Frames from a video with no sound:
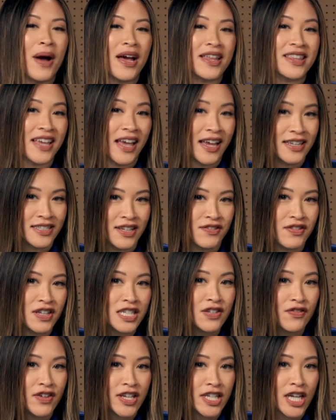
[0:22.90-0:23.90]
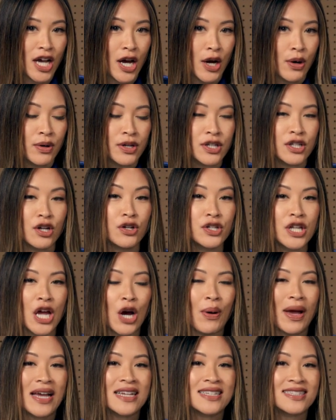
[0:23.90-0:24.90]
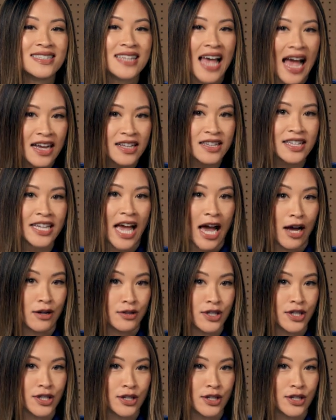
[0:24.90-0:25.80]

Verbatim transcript: By the end of this video, you'll know exactly how to